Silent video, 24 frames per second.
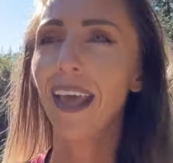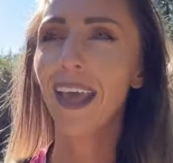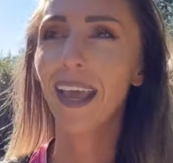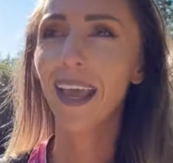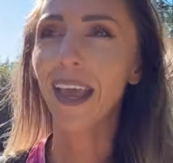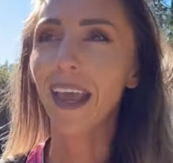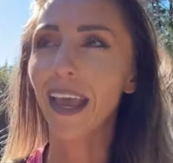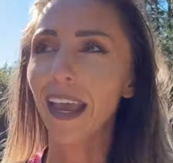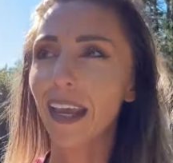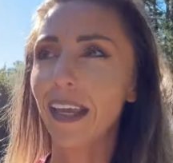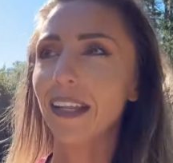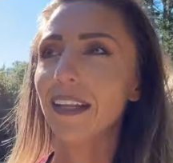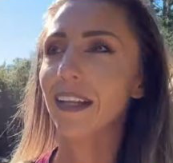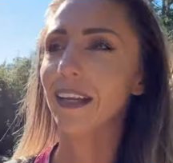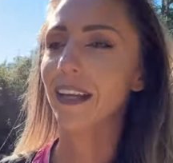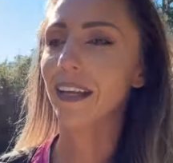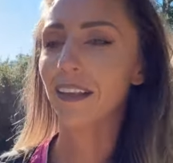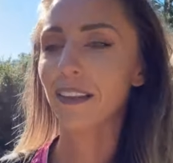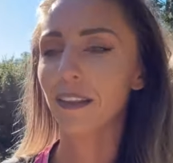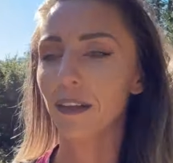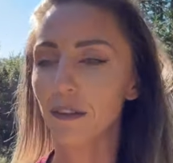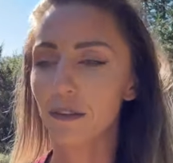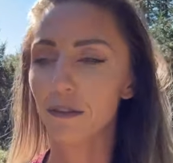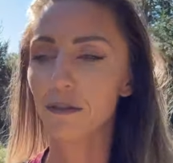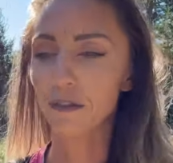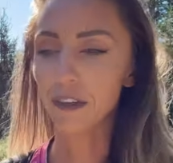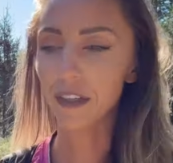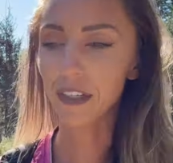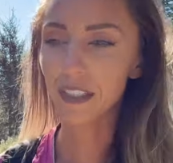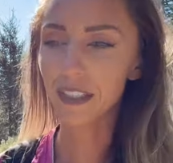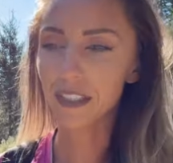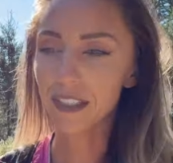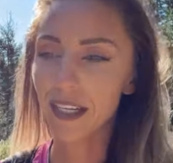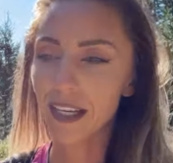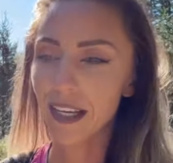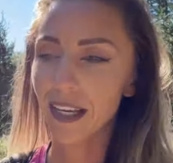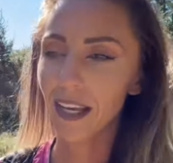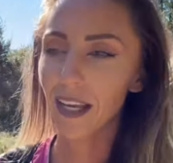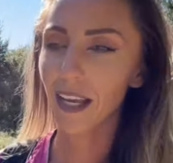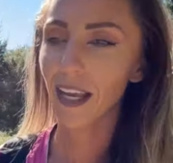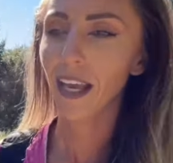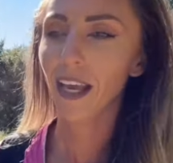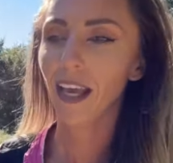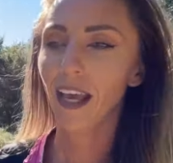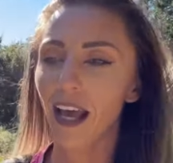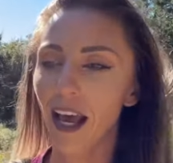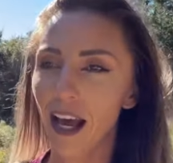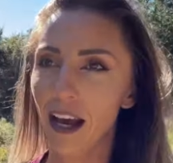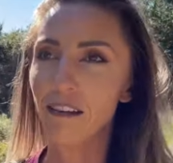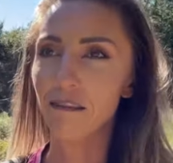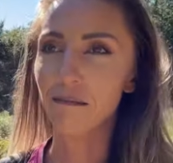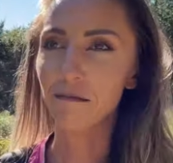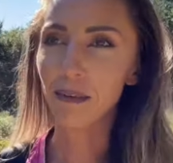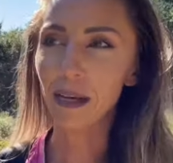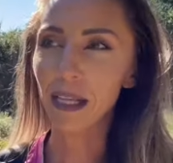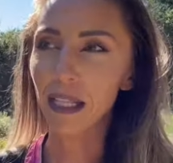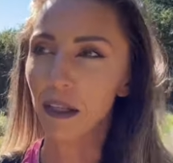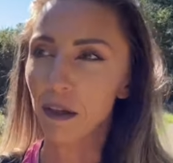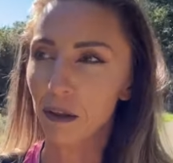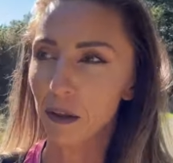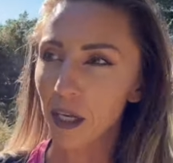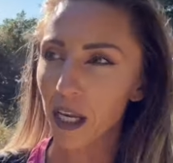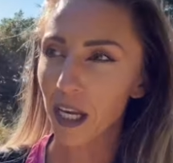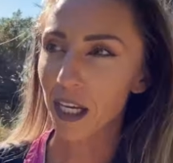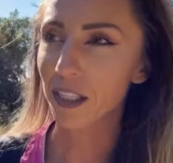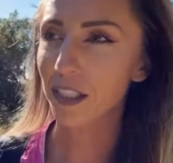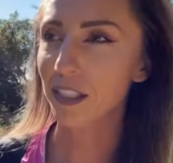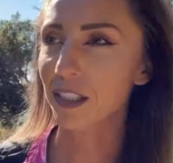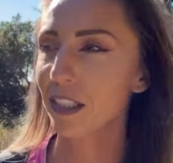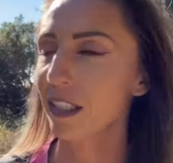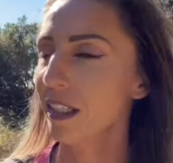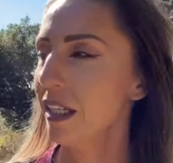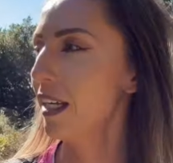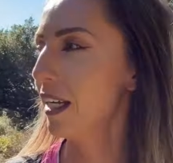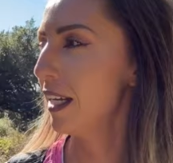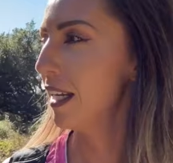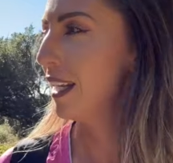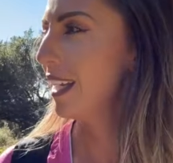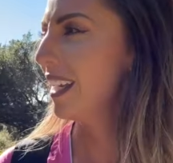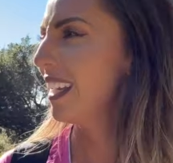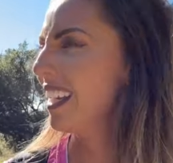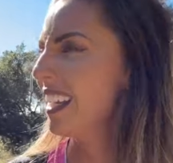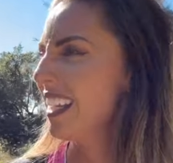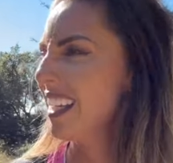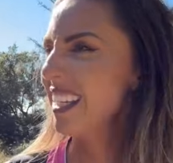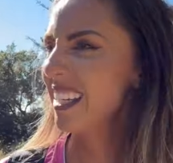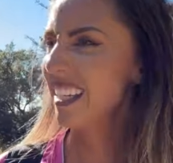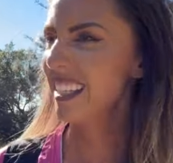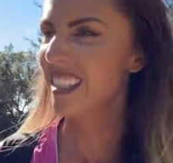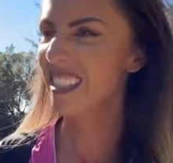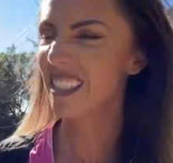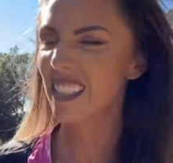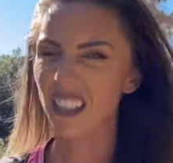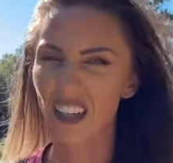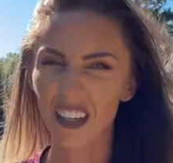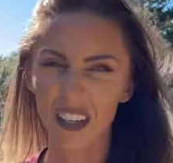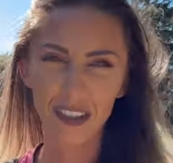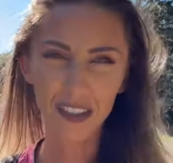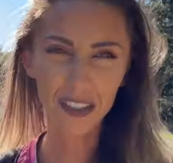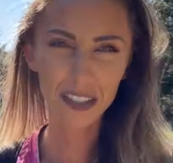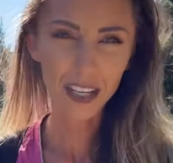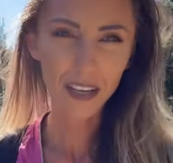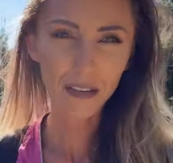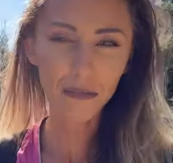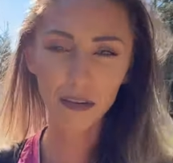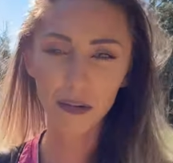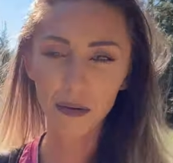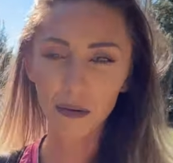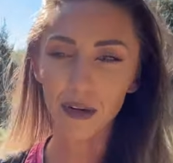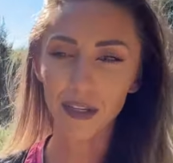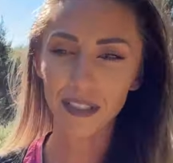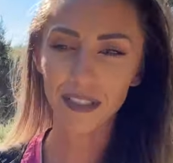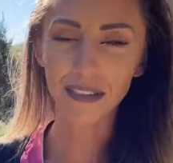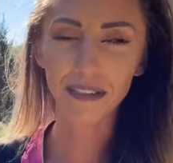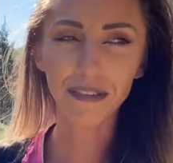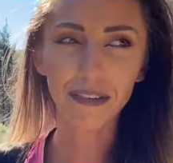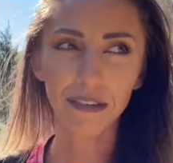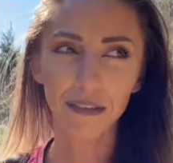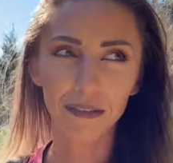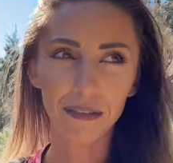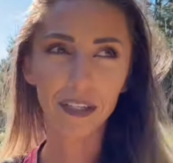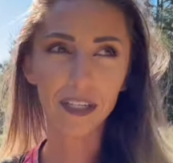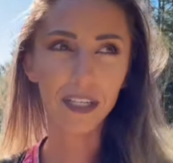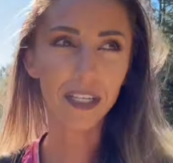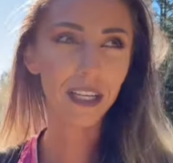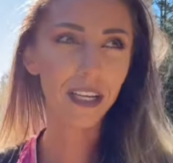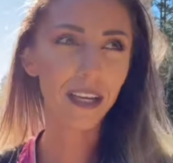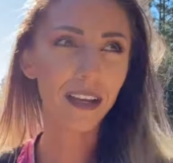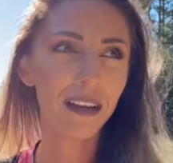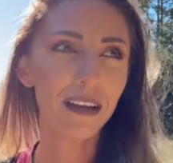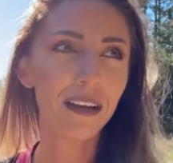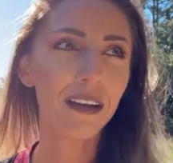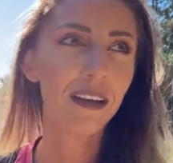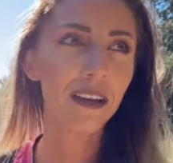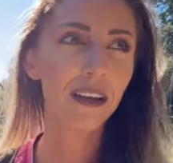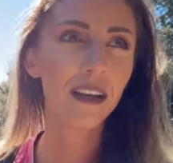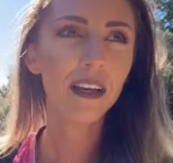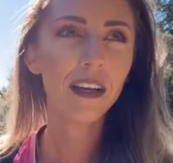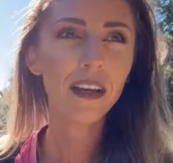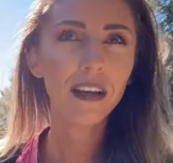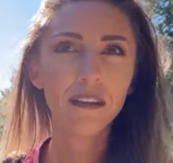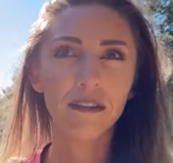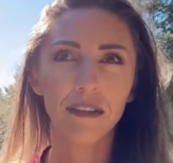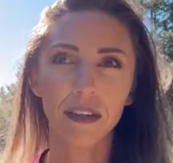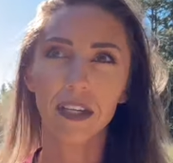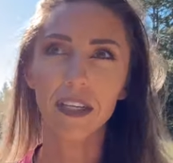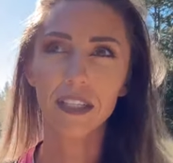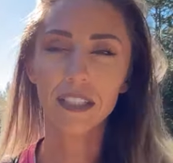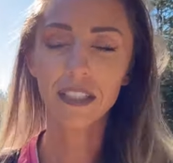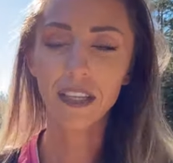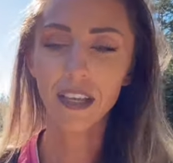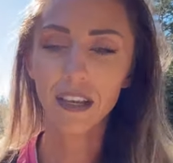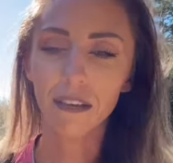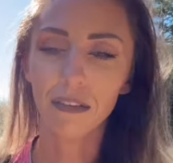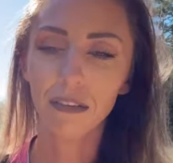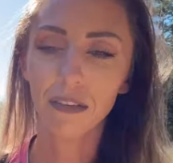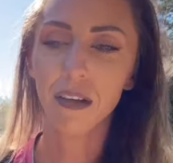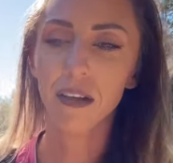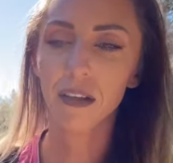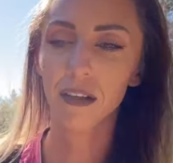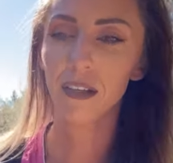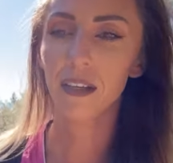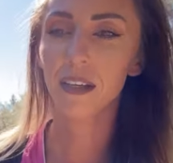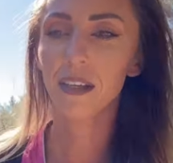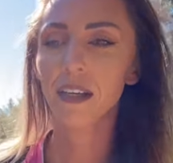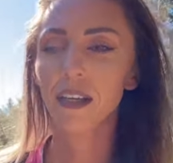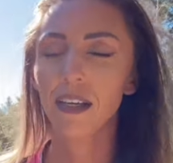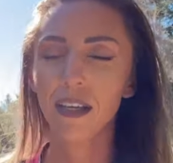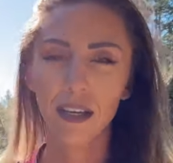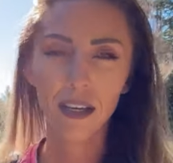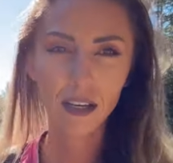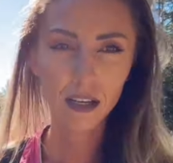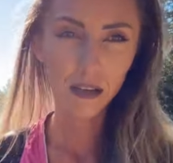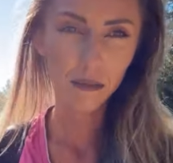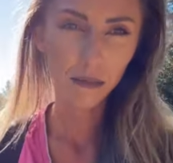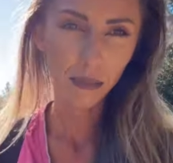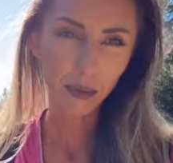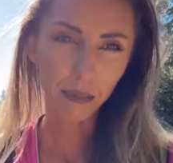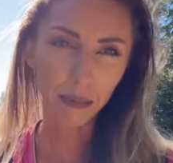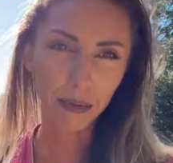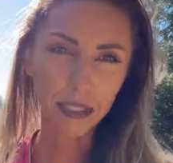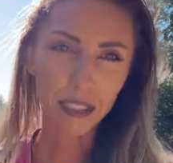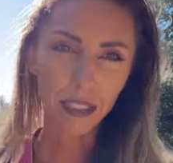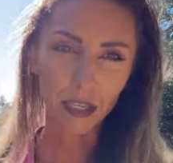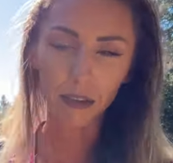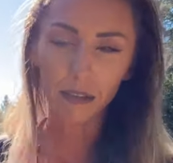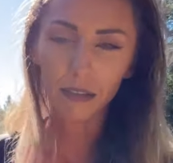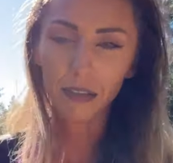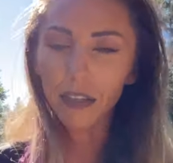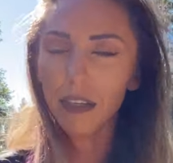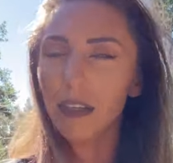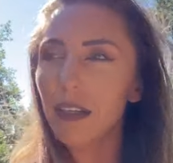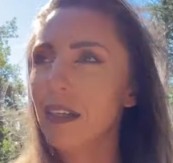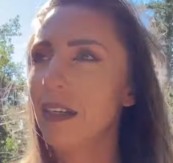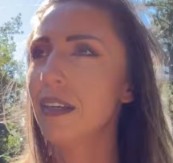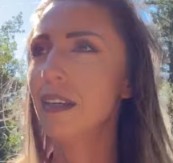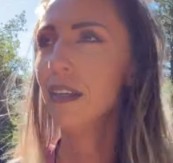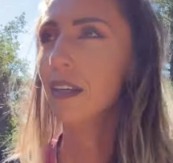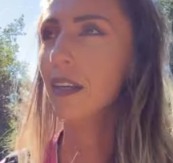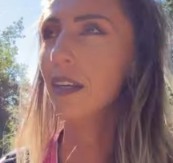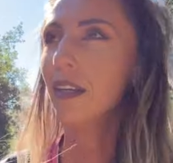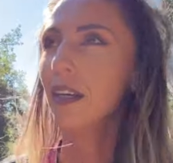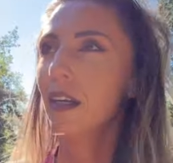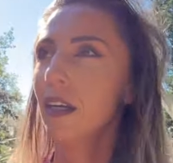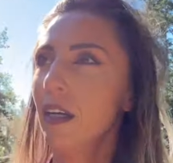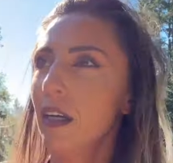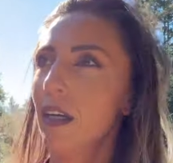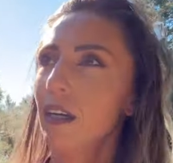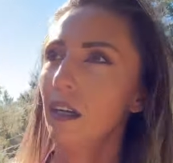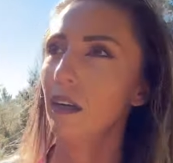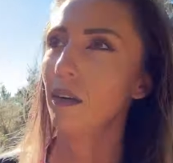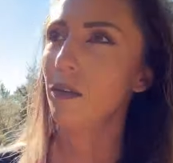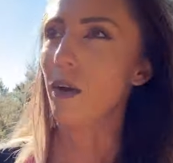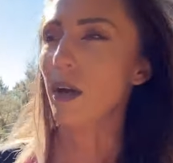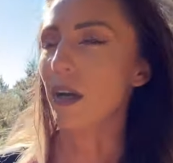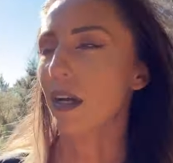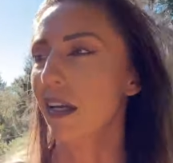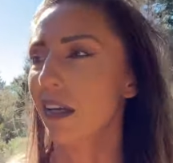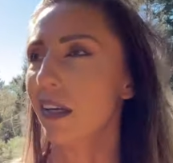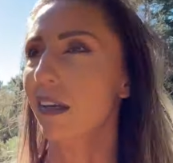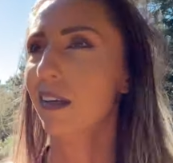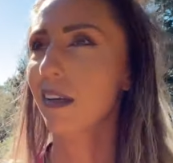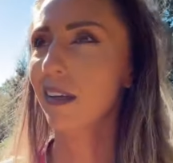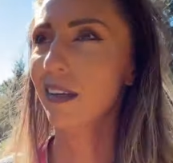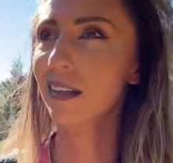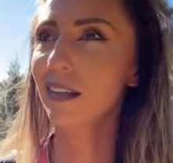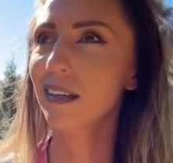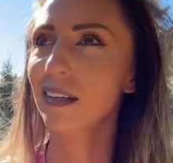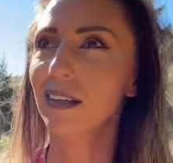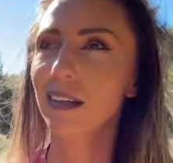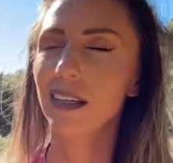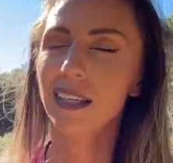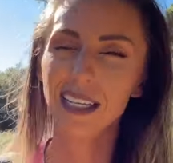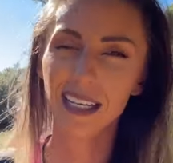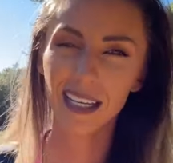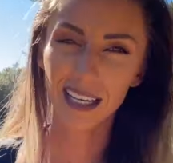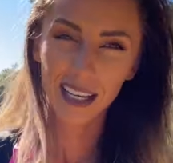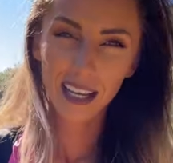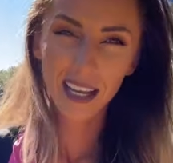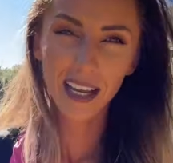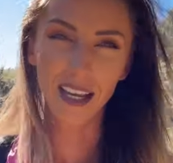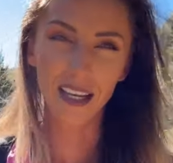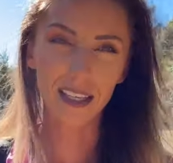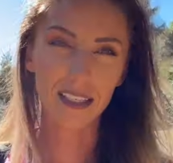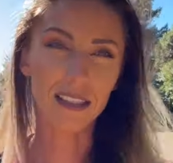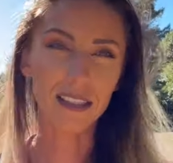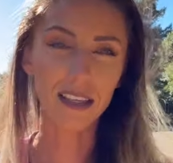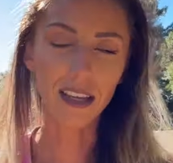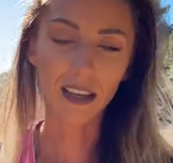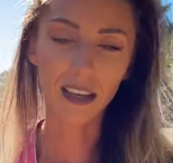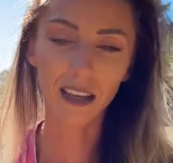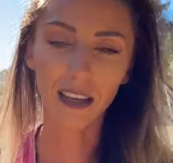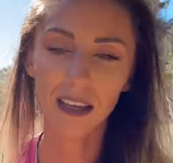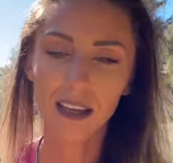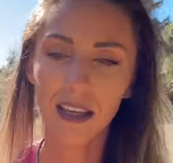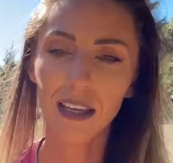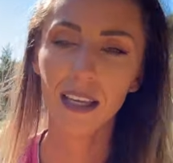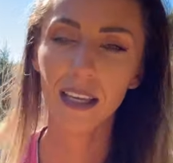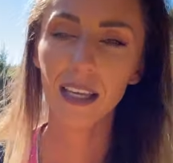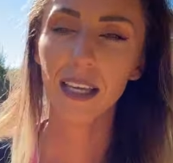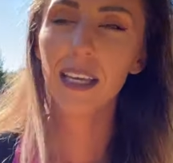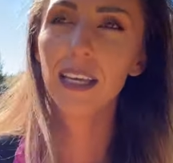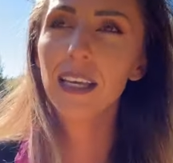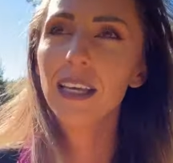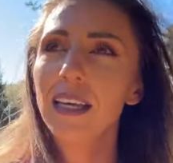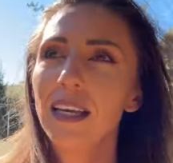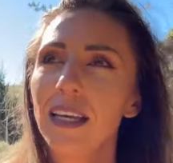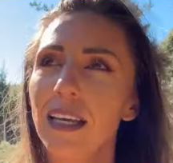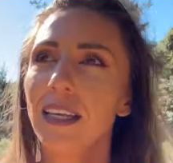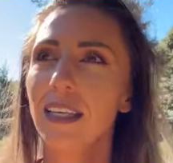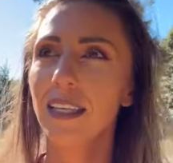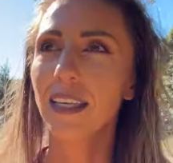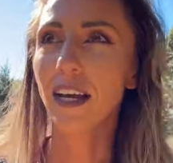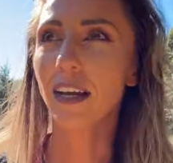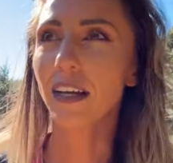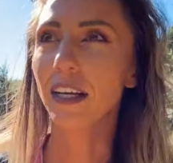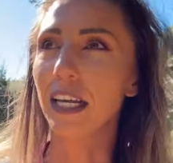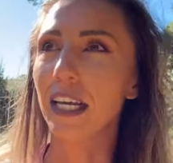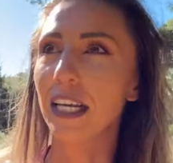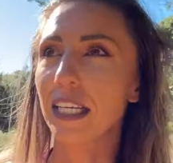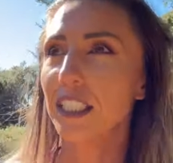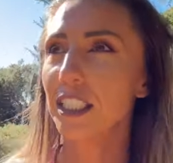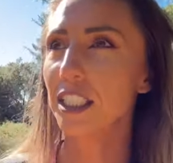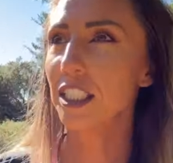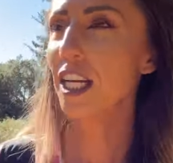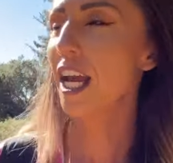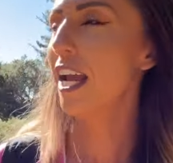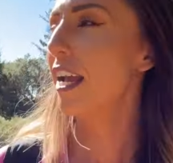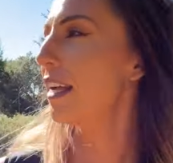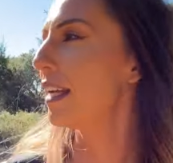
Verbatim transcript: and those friends have my location. So safety-wise, I feel very, very safe by myself walking as a youngish